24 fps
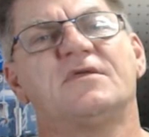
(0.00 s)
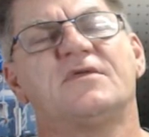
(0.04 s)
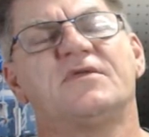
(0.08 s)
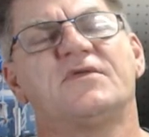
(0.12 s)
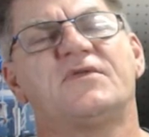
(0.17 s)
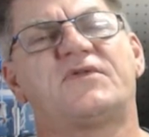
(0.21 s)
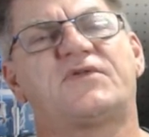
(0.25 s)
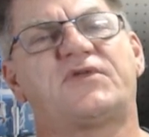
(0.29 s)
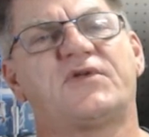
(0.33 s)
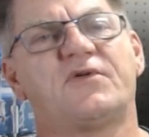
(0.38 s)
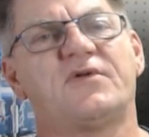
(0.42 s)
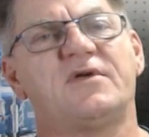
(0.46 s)

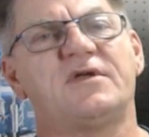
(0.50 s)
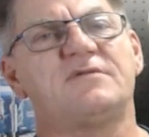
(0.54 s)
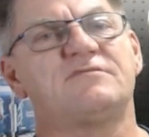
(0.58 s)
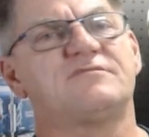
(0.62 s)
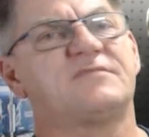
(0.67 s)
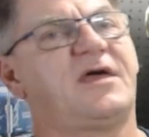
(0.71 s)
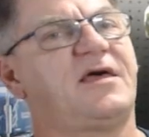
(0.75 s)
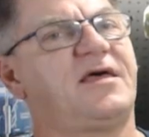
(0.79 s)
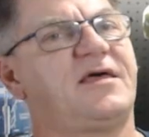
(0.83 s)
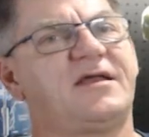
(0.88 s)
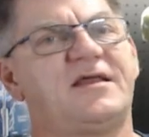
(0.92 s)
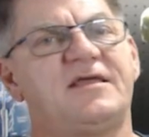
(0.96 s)
Stuart,
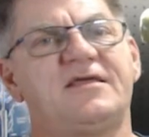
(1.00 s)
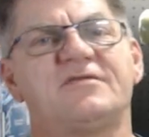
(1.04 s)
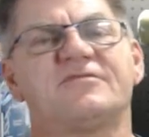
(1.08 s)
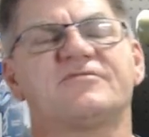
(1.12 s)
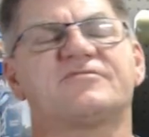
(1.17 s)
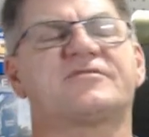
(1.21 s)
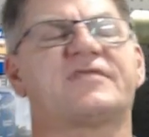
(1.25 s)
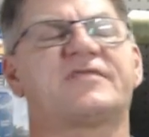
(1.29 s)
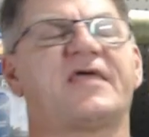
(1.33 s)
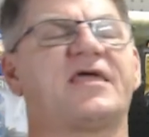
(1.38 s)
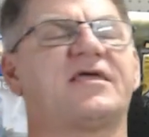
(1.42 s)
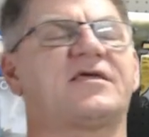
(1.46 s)
Melanie,
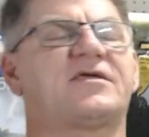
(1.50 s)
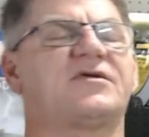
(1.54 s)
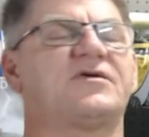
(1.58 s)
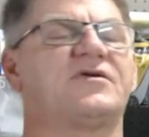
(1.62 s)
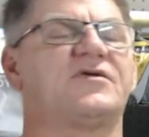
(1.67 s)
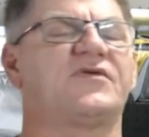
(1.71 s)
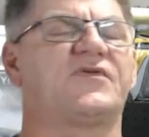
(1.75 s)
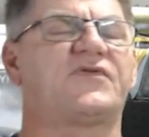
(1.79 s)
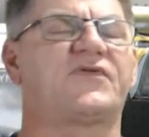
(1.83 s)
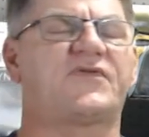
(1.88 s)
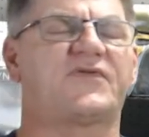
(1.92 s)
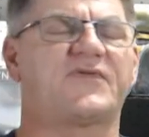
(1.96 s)
thank you
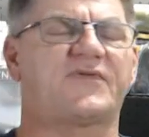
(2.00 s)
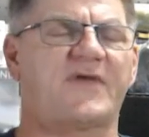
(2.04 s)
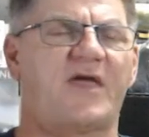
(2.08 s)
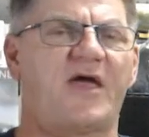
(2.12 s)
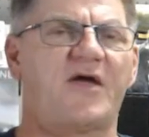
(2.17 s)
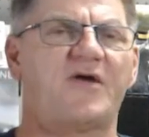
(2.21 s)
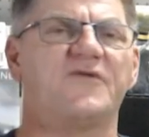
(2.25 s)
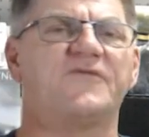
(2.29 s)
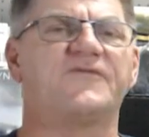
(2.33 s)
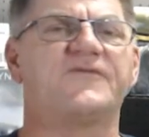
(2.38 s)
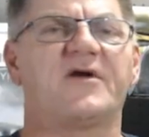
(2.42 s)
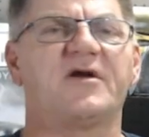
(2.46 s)
so
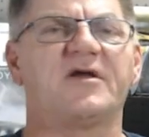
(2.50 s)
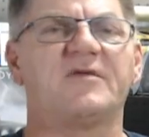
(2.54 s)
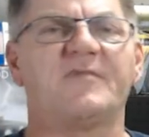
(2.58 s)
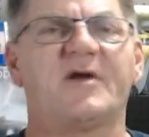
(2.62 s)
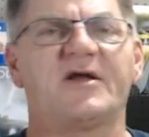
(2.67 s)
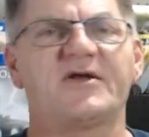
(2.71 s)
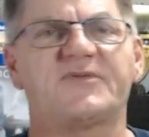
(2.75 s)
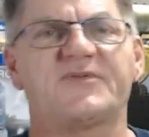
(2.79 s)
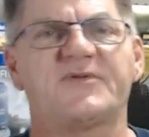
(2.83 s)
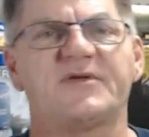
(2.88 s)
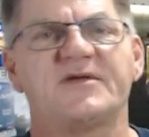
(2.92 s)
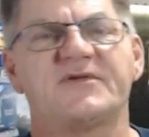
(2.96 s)
very much
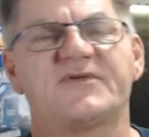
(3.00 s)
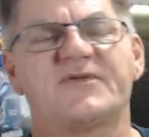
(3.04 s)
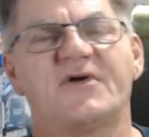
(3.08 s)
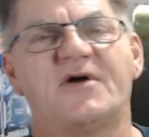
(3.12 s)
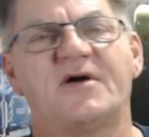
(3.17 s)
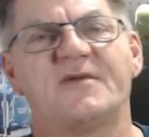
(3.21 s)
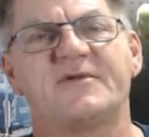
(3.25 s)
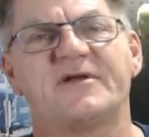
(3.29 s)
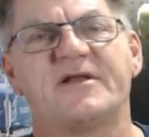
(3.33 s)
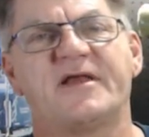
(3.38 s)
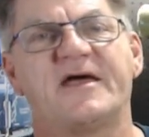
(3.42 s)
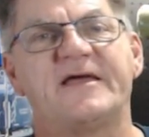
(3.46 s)
for your time
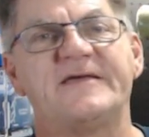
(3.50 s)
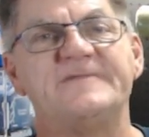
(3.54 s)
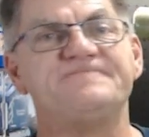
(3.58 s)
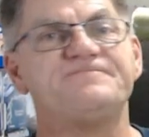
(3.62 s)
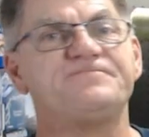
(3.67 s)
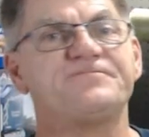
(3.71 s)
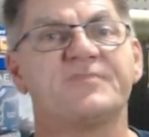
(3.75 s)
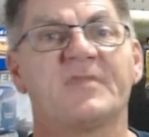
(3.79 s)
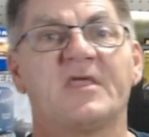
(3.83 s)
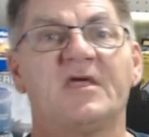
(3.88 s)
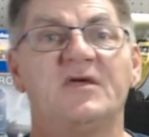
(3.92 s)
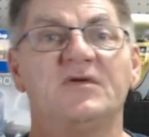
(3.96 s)
today.
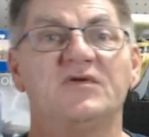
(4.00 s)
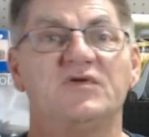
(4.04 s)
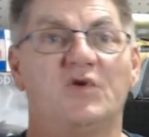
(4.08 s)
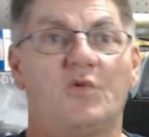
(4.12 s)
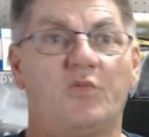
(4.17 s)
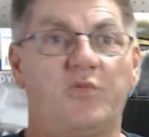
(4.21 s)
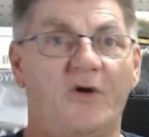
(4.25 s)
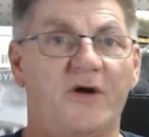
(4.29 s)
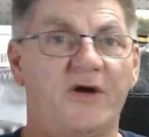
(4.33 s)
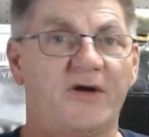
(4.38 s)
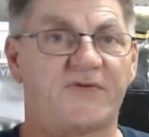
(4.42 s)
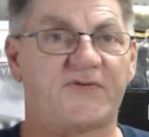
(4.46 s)
Your
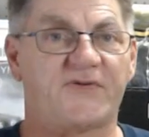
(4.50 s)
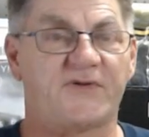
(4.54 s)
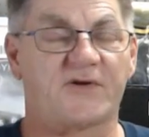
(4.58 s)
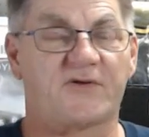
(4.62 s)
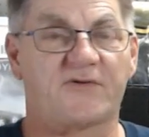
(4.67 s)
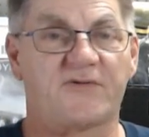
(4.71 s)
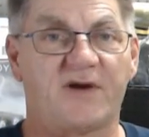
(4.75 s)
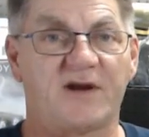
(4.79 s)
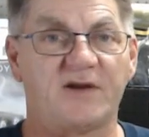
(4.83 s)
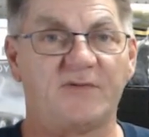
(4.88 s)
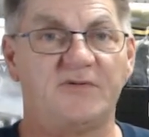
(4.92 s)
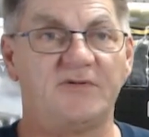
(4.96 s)
work's
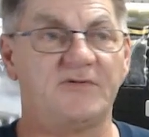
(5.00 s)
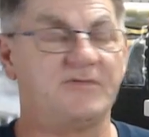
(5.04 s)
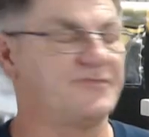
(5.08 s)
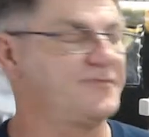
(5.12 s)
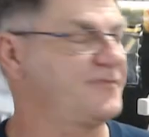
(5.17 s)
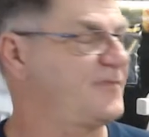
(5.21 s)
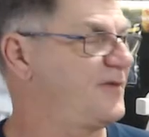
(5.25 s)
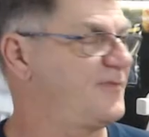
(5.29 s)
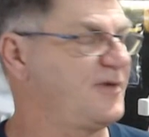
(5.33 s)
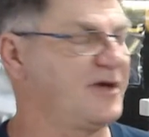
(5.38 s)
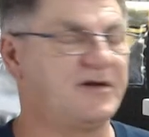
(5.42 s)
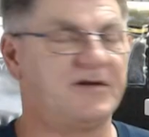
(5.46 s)
incredible. I
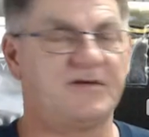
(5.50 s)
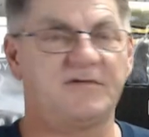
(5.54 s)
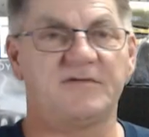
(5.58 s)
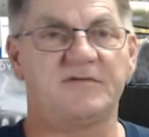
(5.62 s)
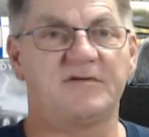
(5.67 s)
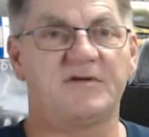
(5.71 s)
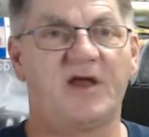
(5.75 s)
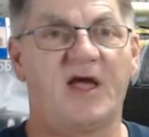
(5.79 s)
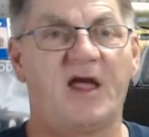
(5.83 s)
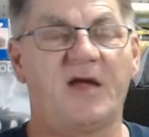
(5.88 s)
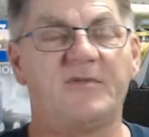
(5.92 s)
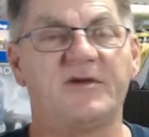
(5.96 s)
mean,
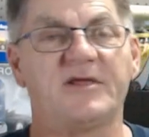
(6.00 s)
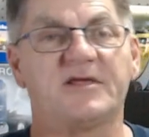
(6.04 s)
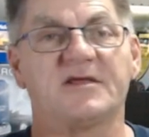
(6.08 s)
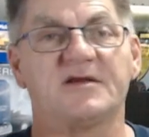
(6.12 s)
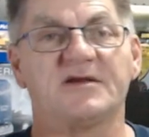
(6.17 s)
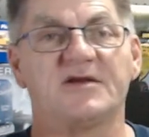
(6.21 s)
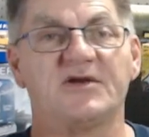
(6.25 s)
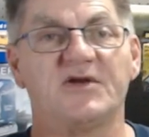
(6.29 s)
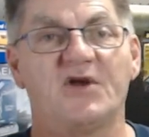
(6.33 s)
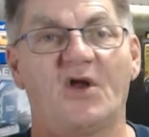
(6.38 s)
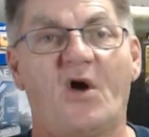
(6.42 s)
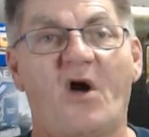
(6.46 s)
nobody can
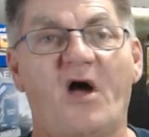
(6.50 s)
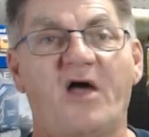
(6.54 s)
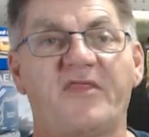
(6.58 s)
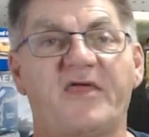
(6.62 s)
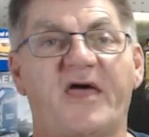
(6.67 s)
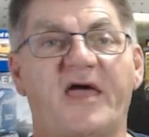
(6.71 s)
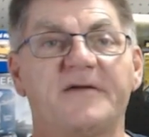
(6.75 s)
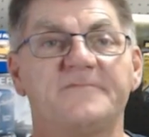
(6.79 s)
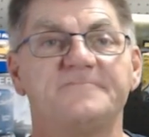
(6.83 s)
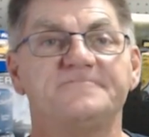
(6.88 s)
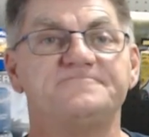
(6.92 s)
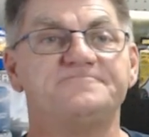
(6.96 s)
deny that.